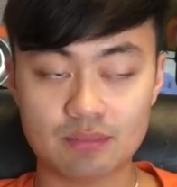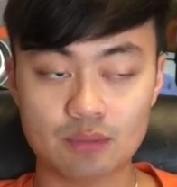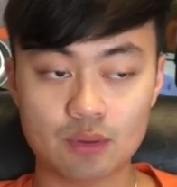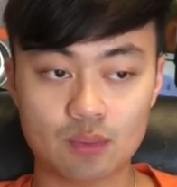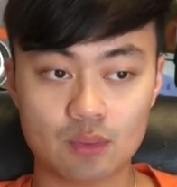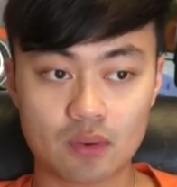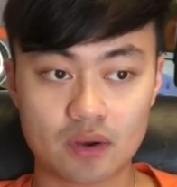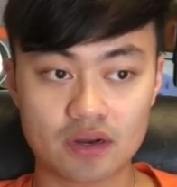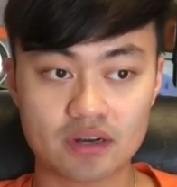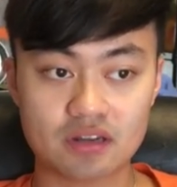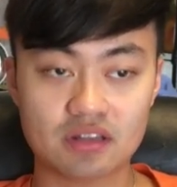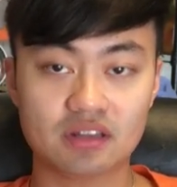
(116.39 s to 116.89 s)
You
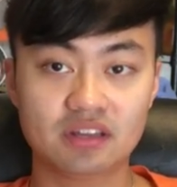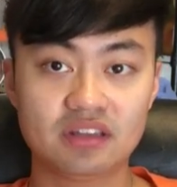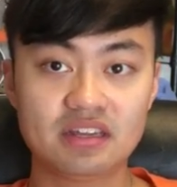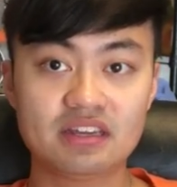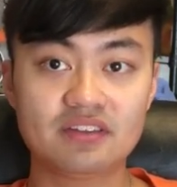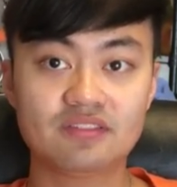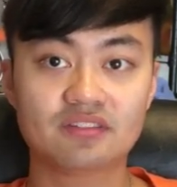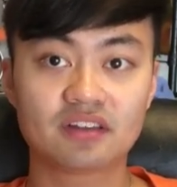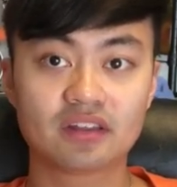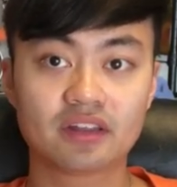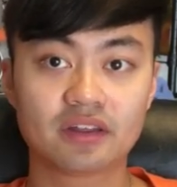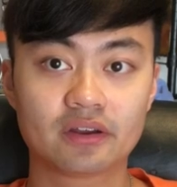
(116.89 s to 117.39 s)
want to
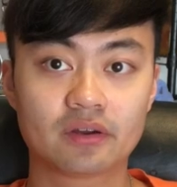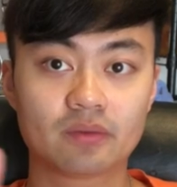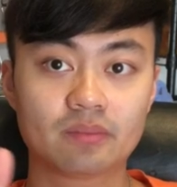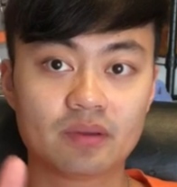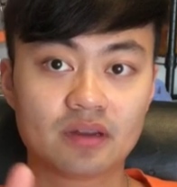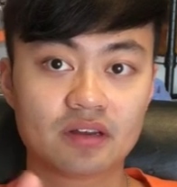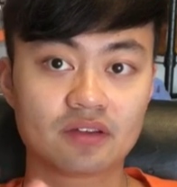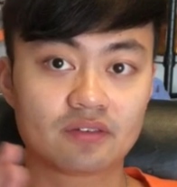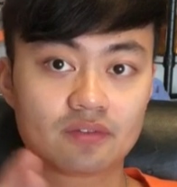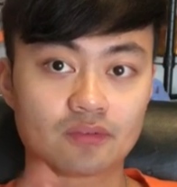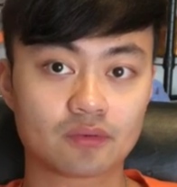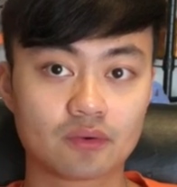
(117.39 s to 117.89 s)
leave a little bit
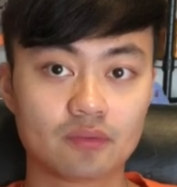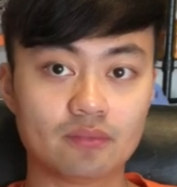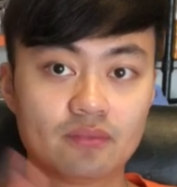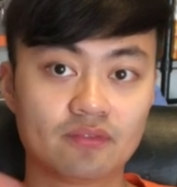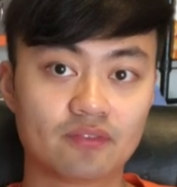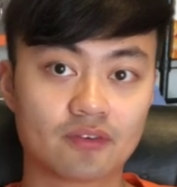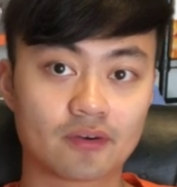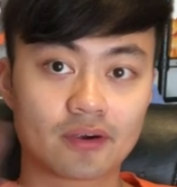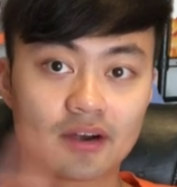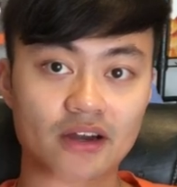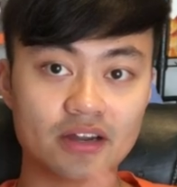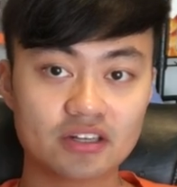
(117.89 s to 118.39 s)
of room
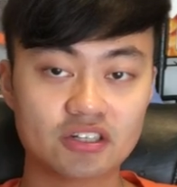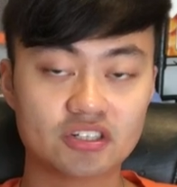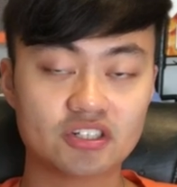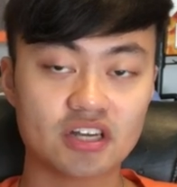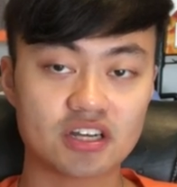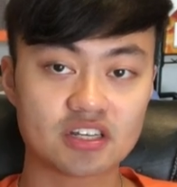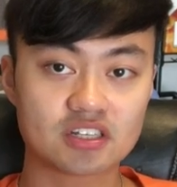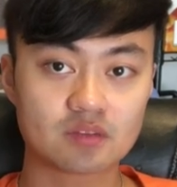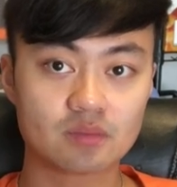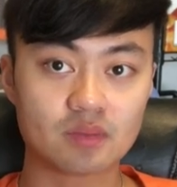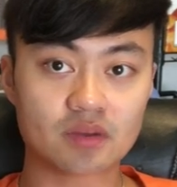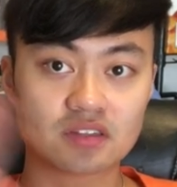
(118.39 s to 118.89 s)
for
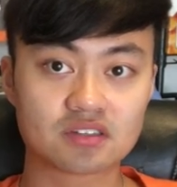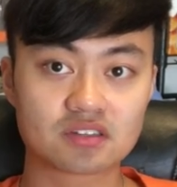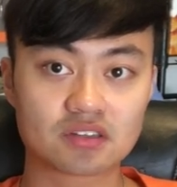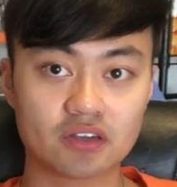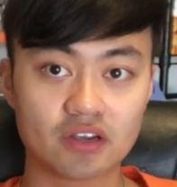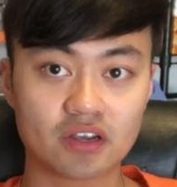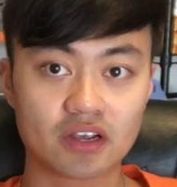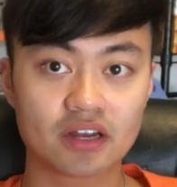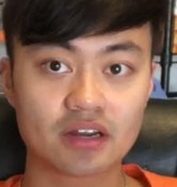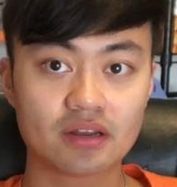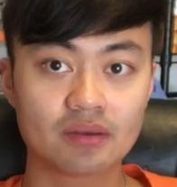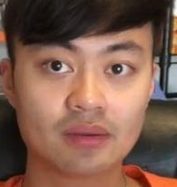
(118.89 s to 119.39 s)
adjustment. So
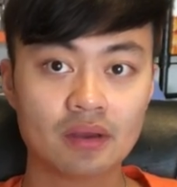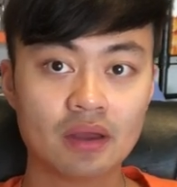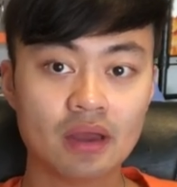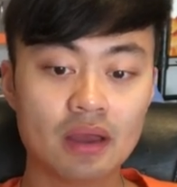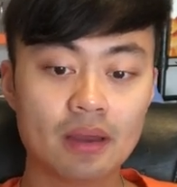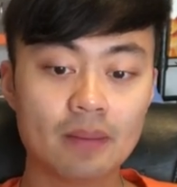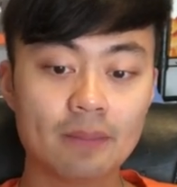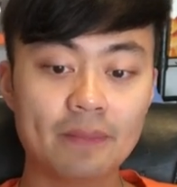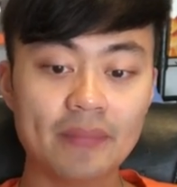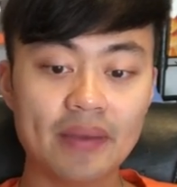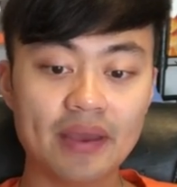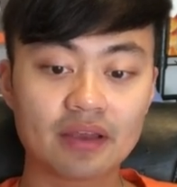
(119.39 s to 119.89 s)
you're going to
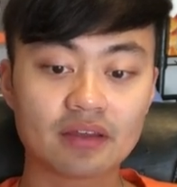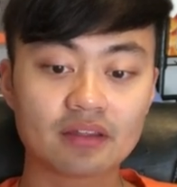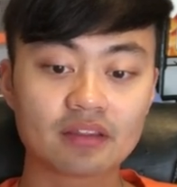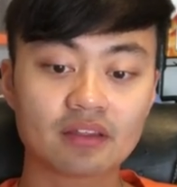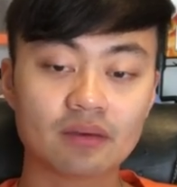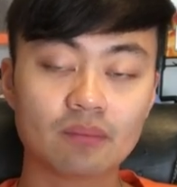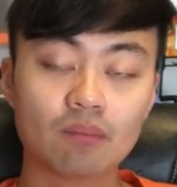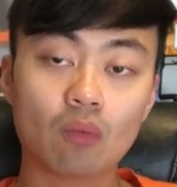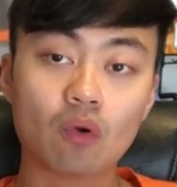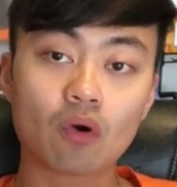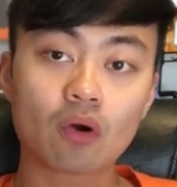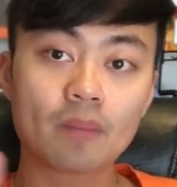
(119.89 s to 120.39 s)
make, the
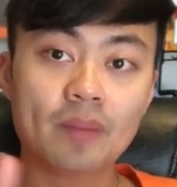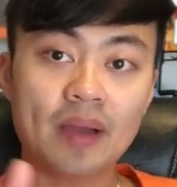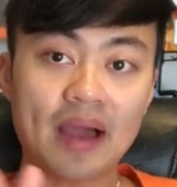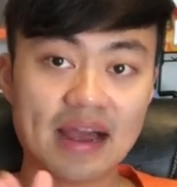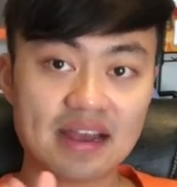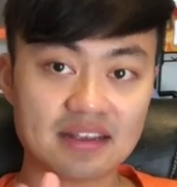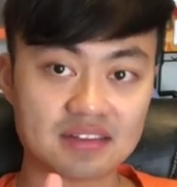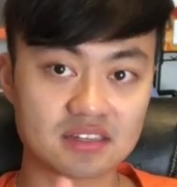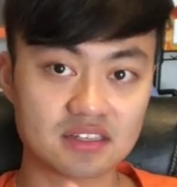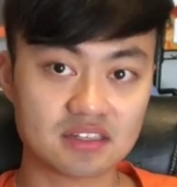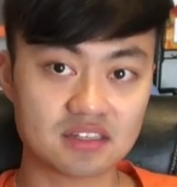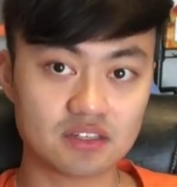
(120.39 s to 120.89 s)
more
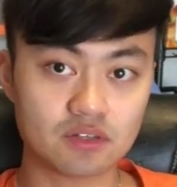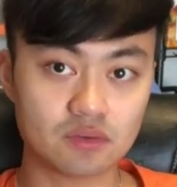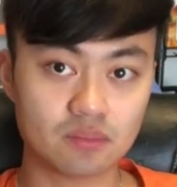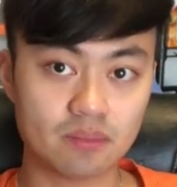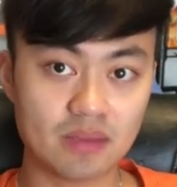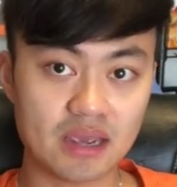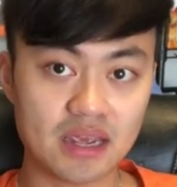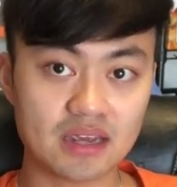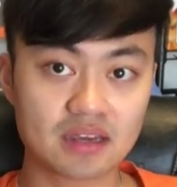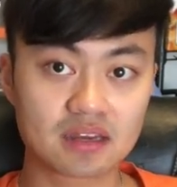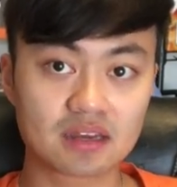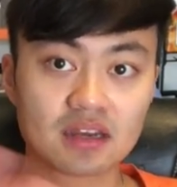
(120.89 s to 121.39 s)
passes you
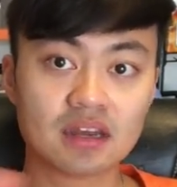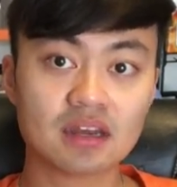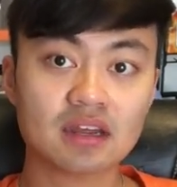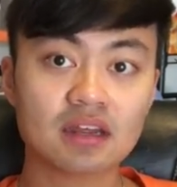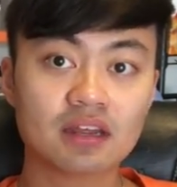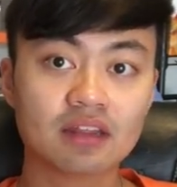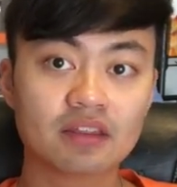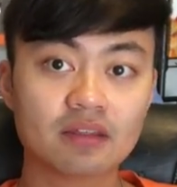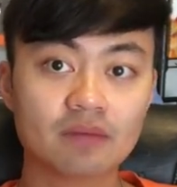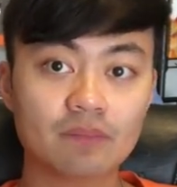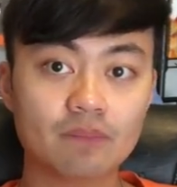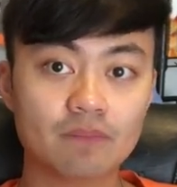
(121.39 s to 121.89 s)
make,
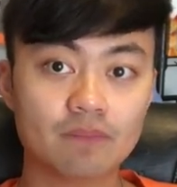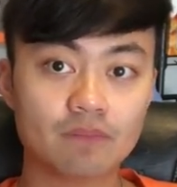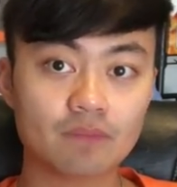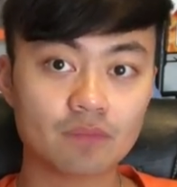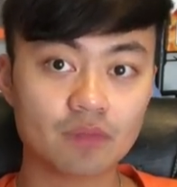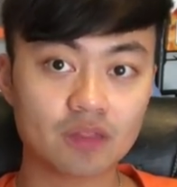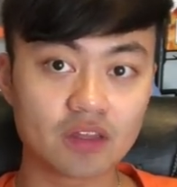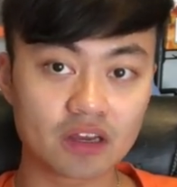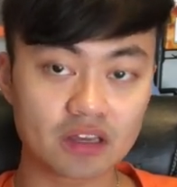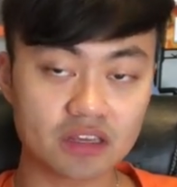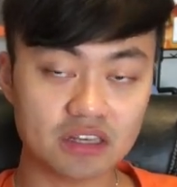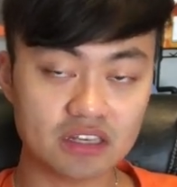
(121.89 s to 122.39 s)
the, the